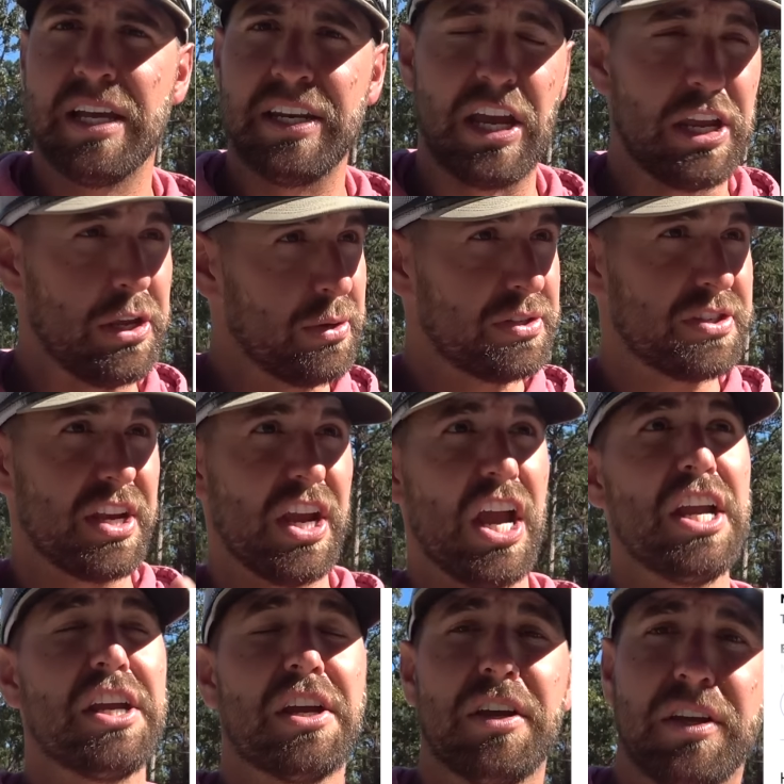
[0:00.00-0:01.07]
Now you could say,
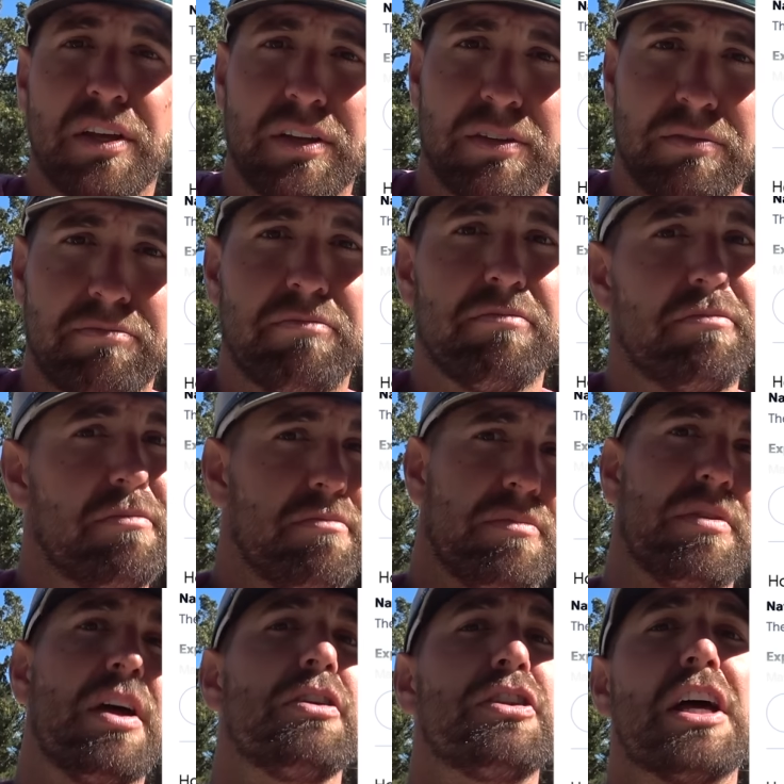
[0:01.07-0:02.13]
hey,
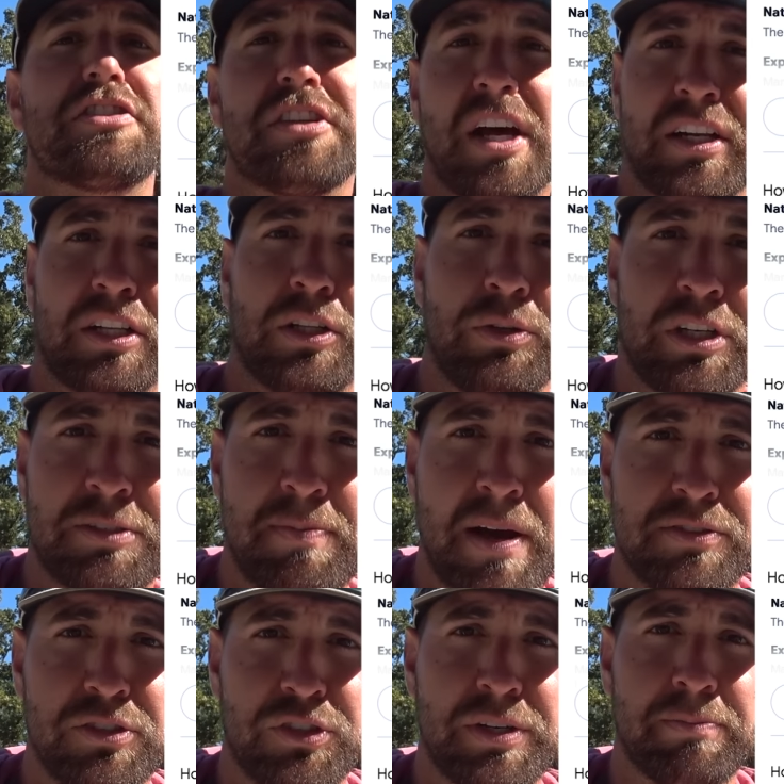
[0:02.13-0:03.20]
that's not including
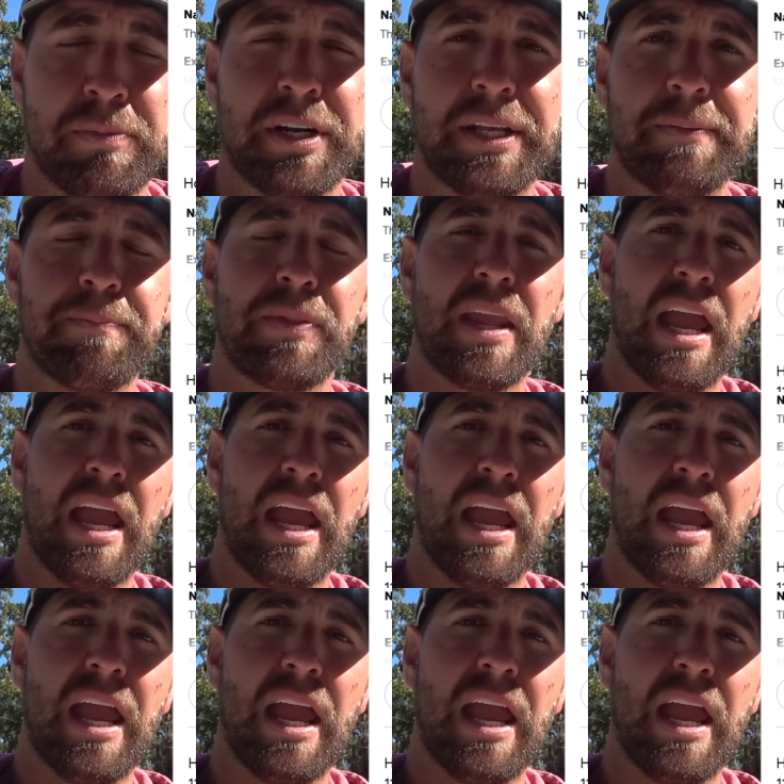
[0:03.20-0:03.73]
sponsorship money.